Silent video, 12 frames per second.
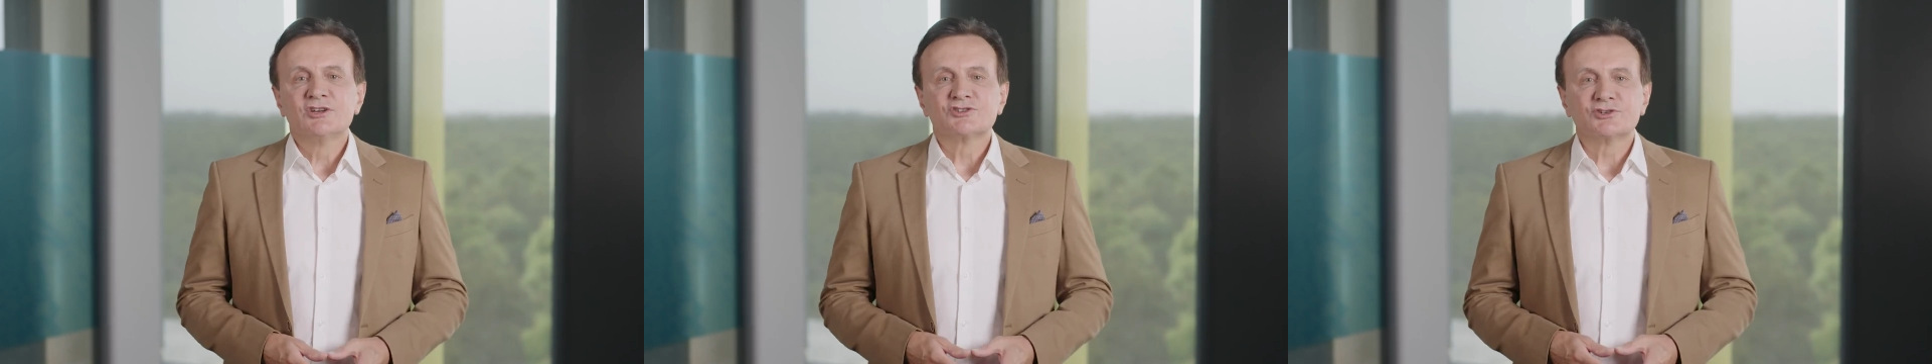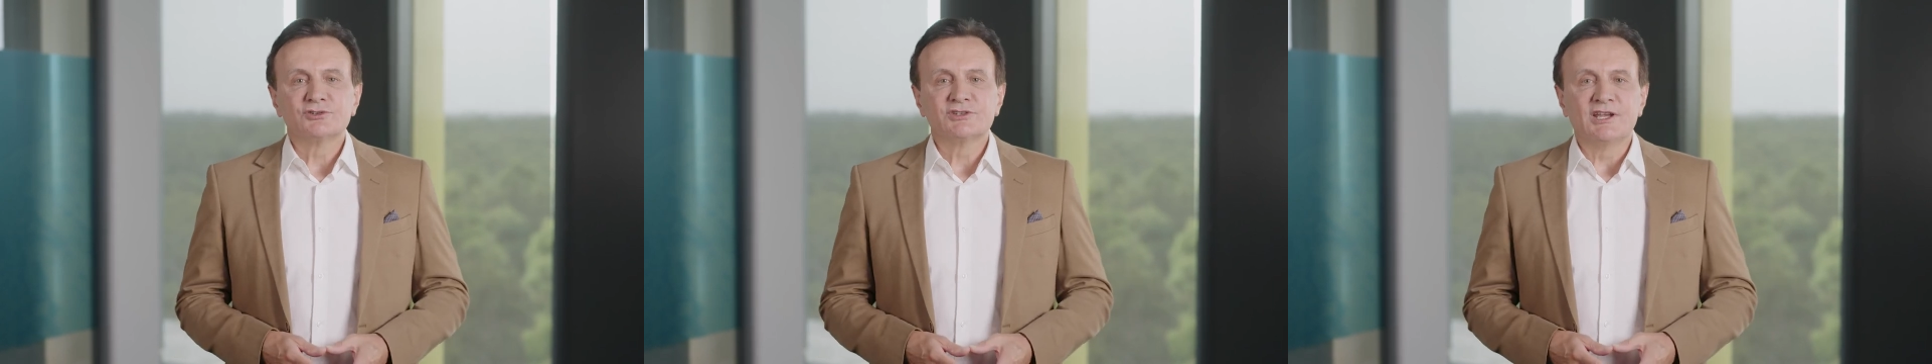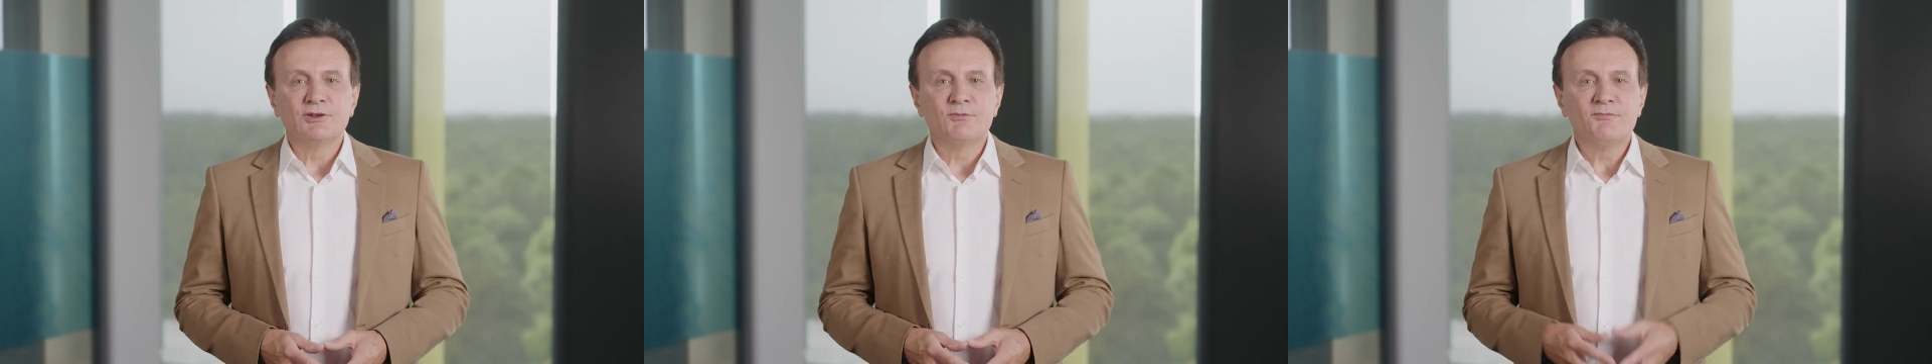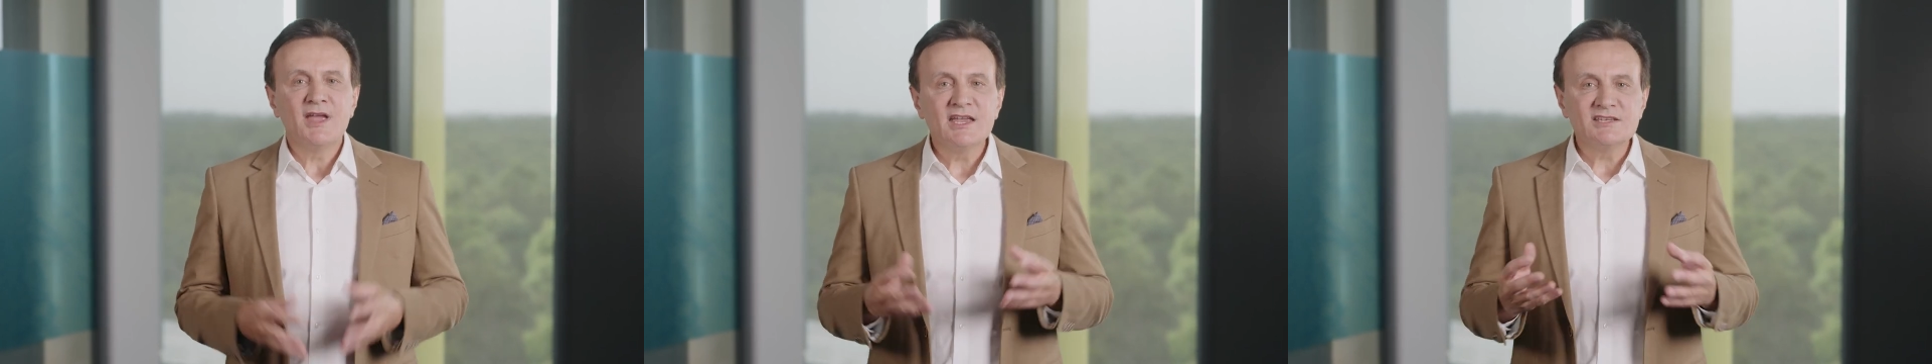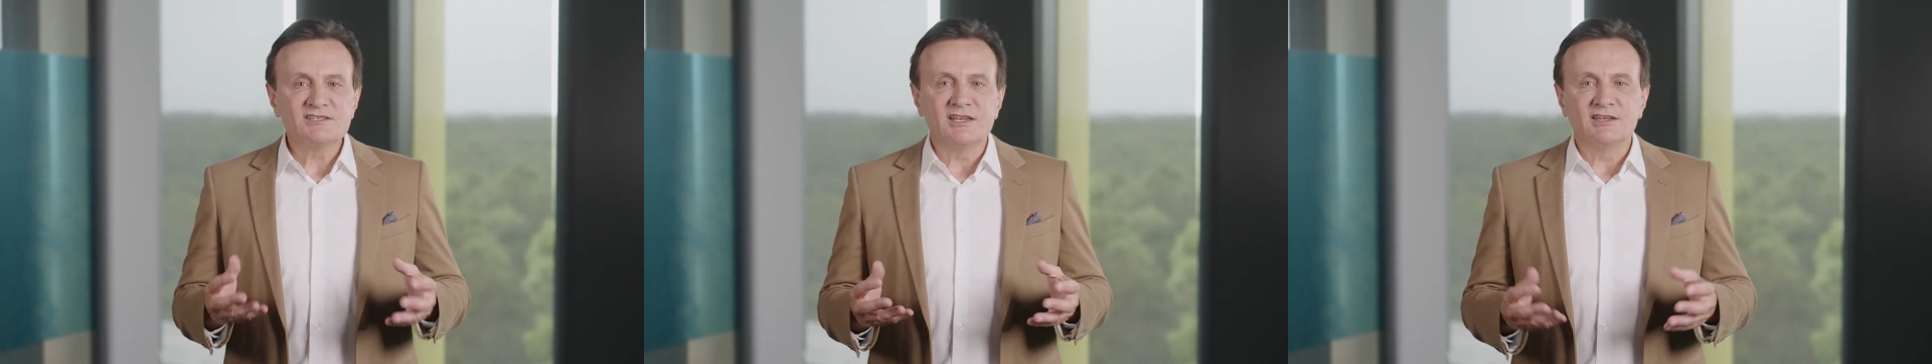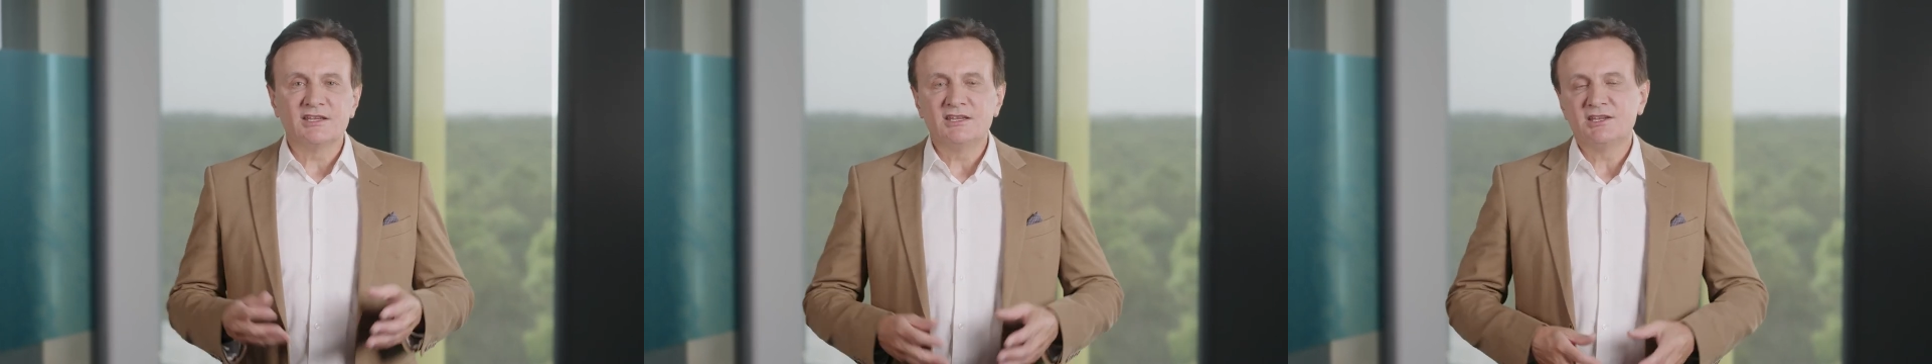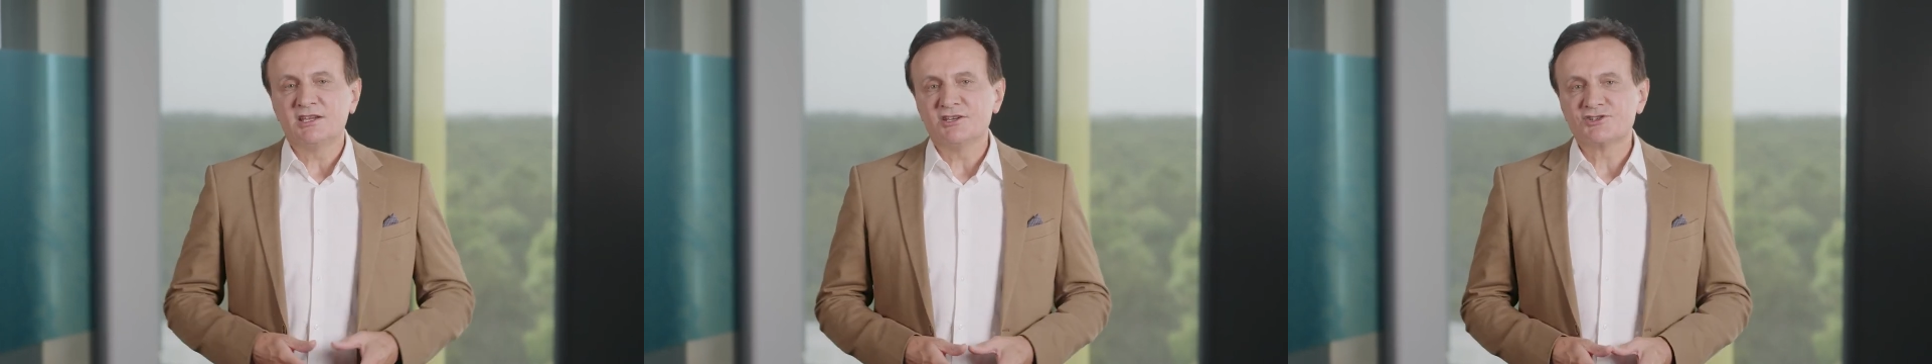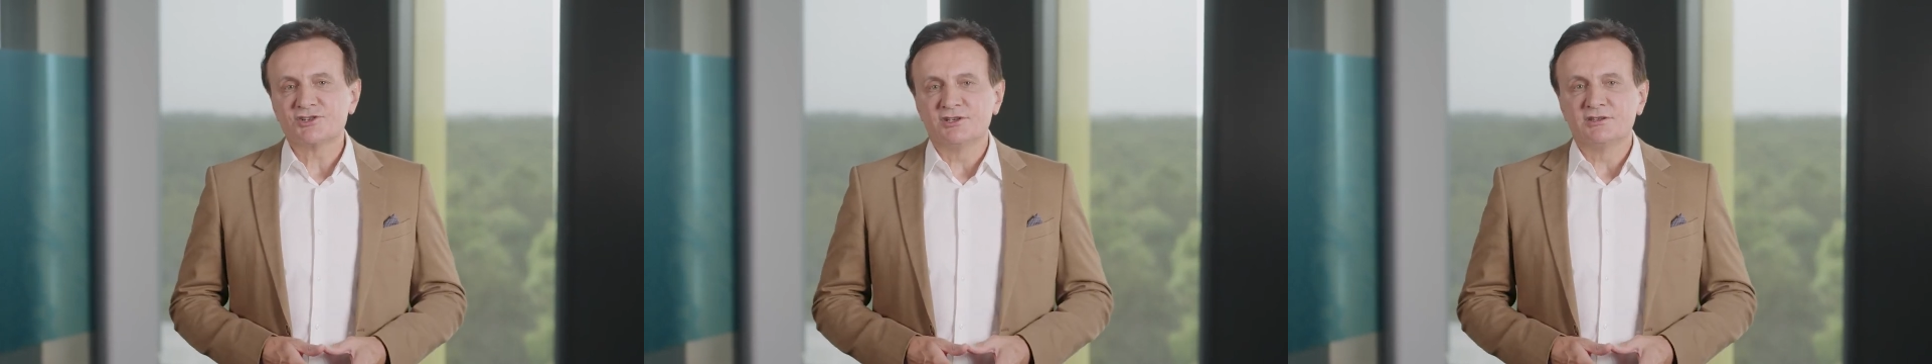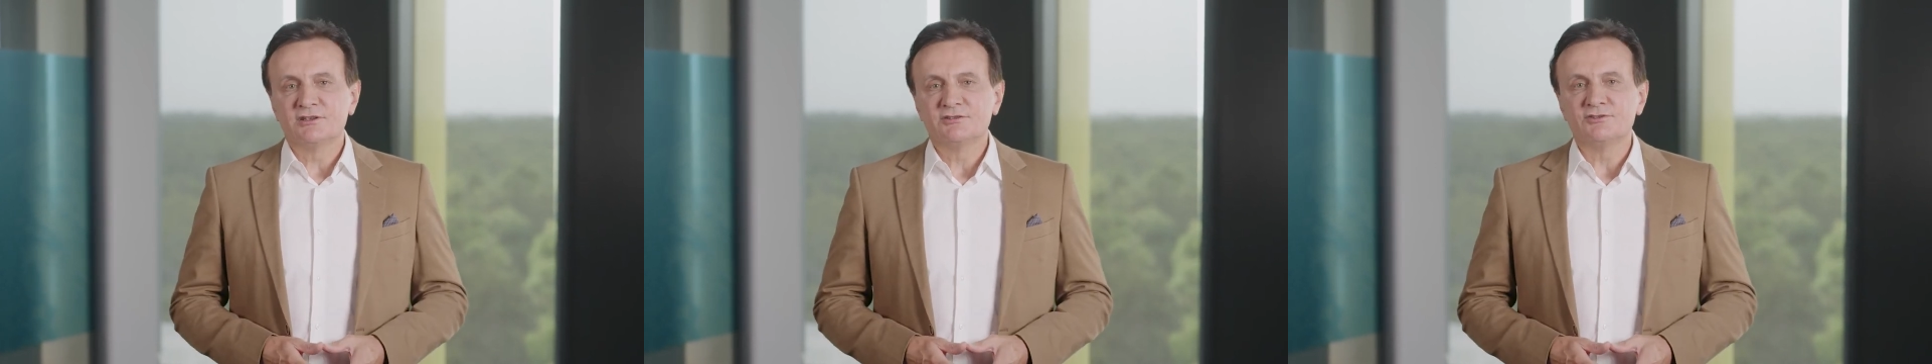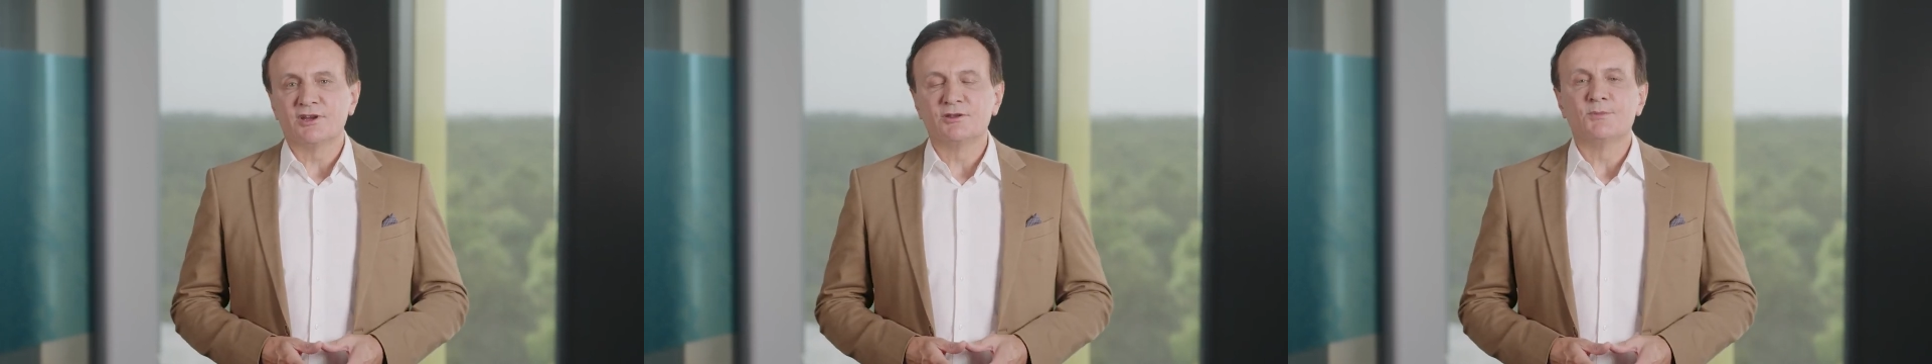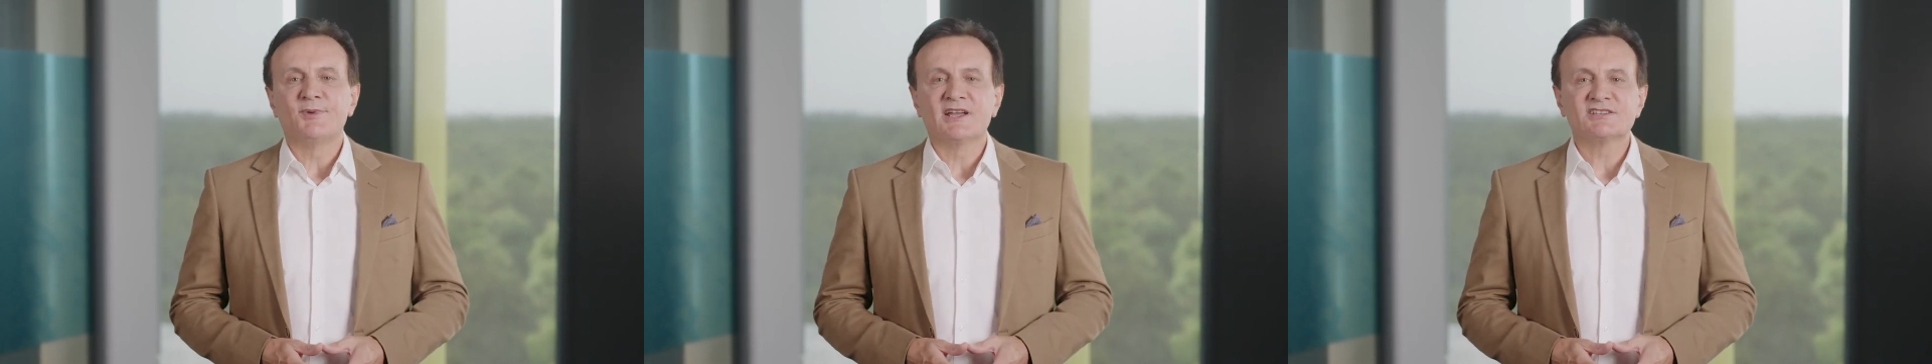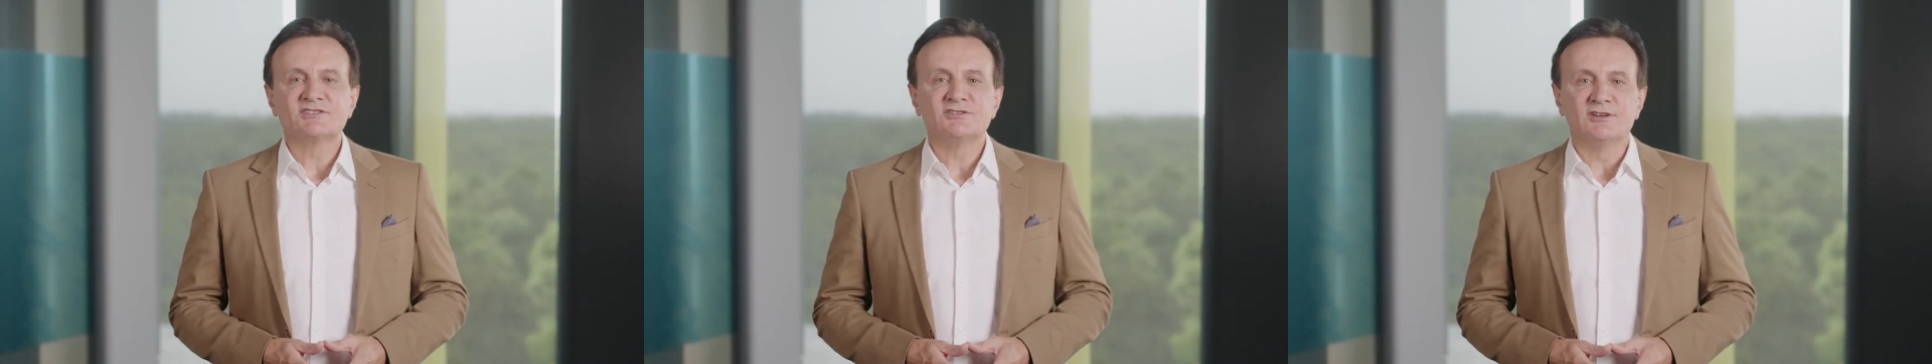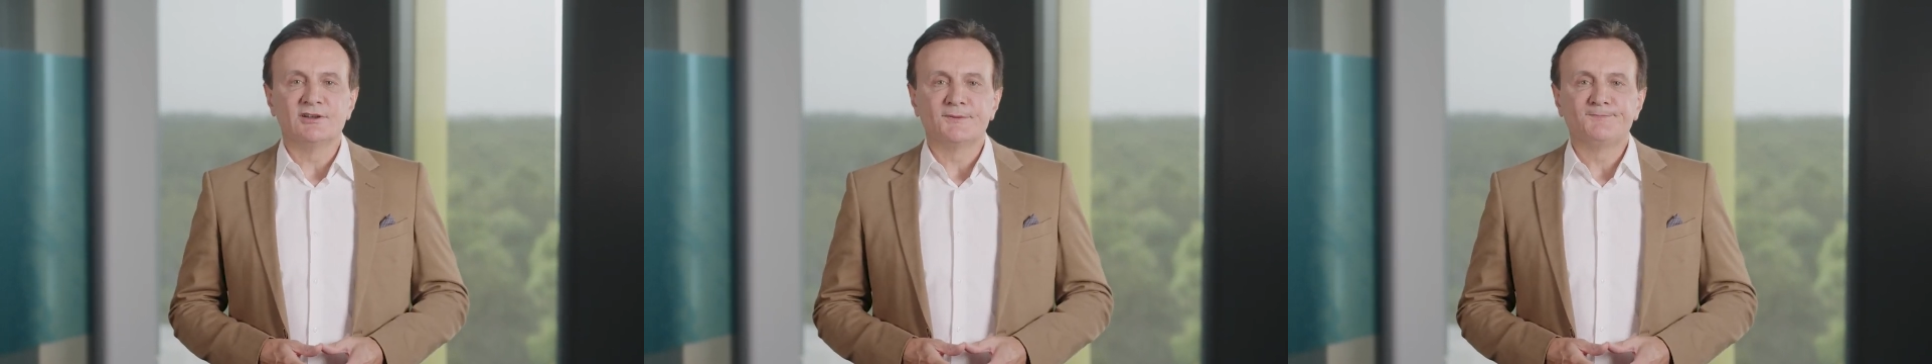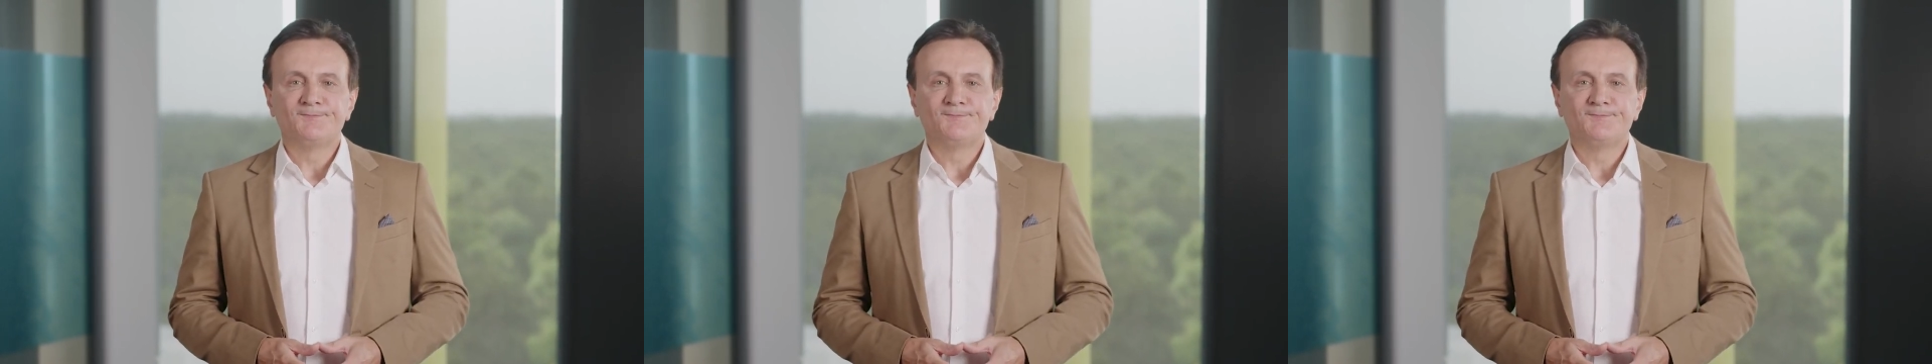showed an amazing dedication during the past year.